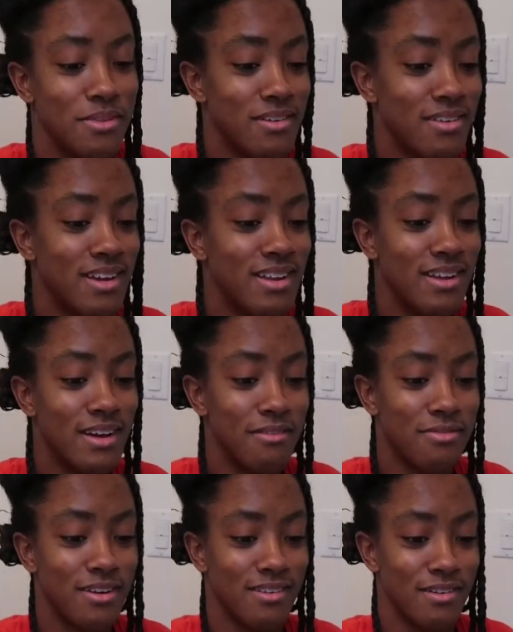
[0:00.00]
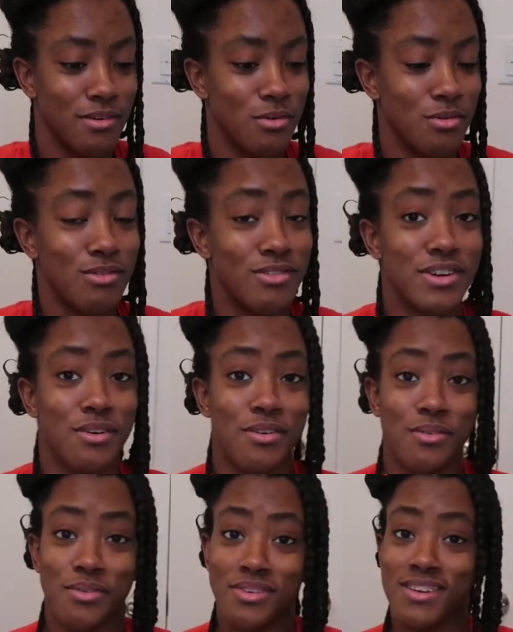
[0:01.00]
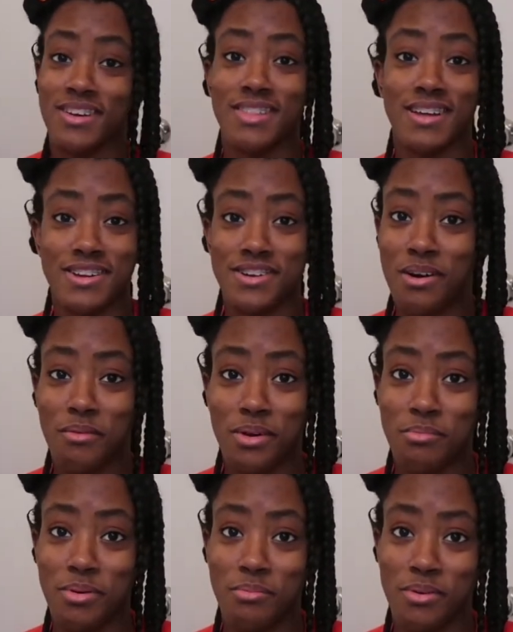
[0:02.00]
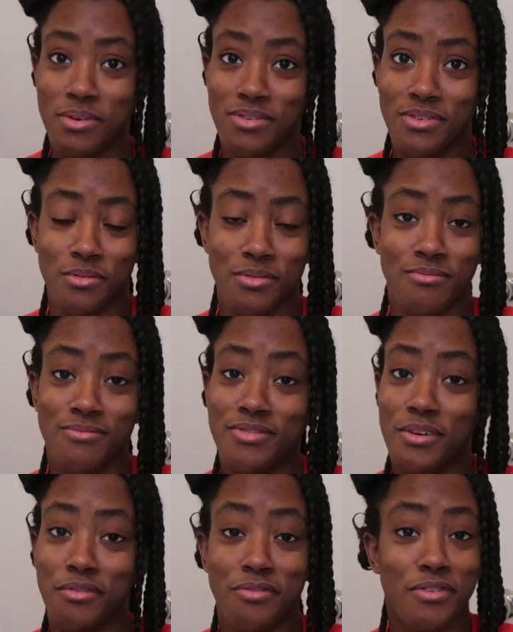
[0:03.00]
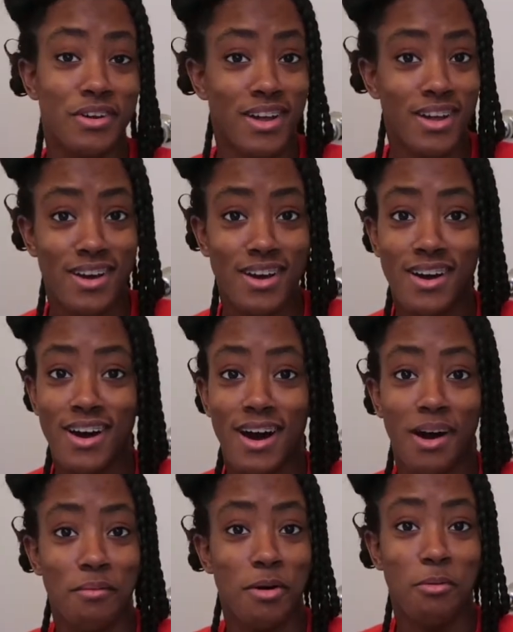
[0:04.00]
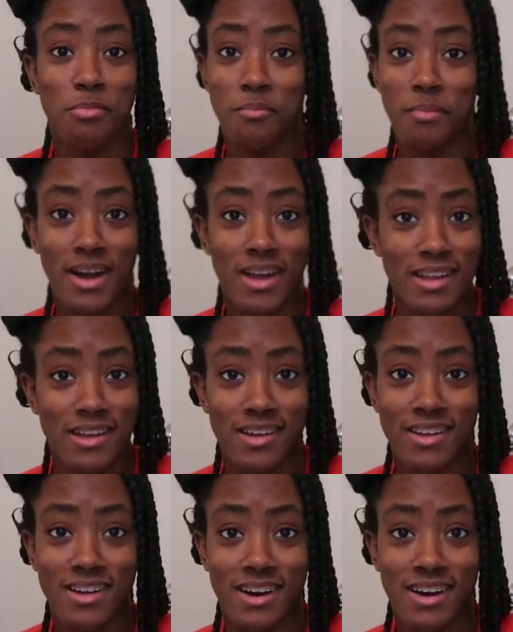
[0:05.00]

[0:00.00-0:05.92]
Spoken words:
there's any Netflix or Hulu shows that y'all want to put me on to, feel free. I'm open-minded.